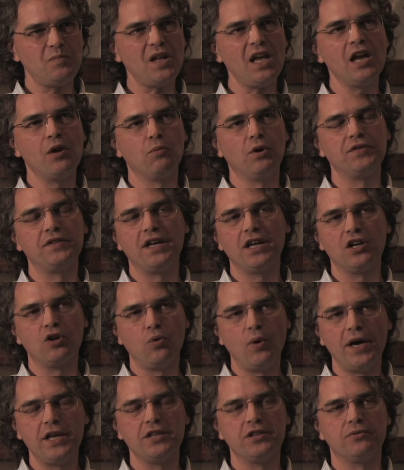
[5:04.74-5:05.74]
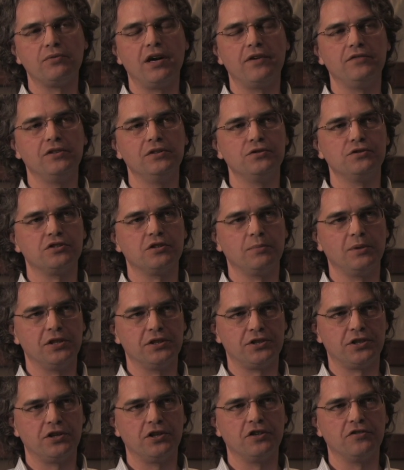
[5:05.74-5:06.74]
And what they equated the revolution of
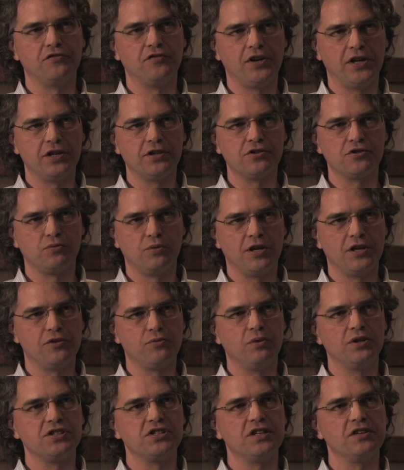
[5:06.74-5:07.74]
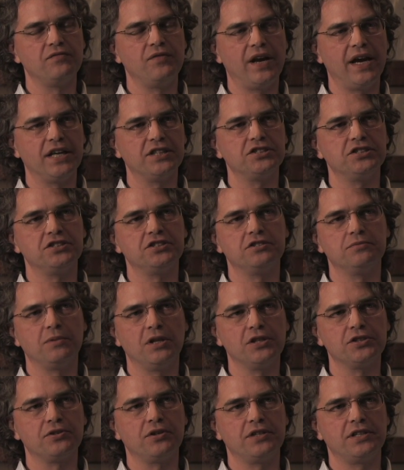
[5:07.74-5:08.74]
military affairs with was the advances in
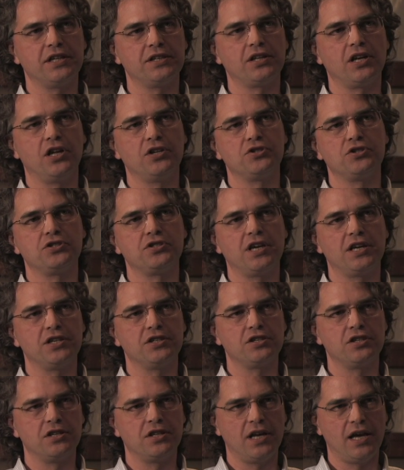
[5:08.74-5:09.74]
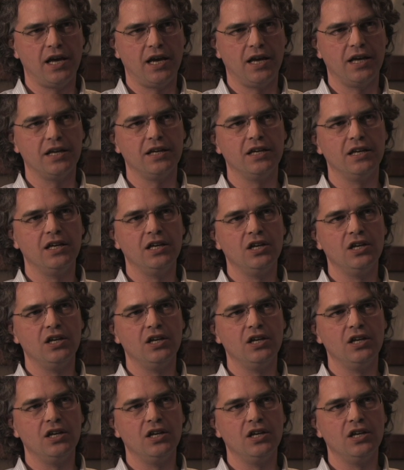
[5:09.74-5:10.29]
military technology taken today.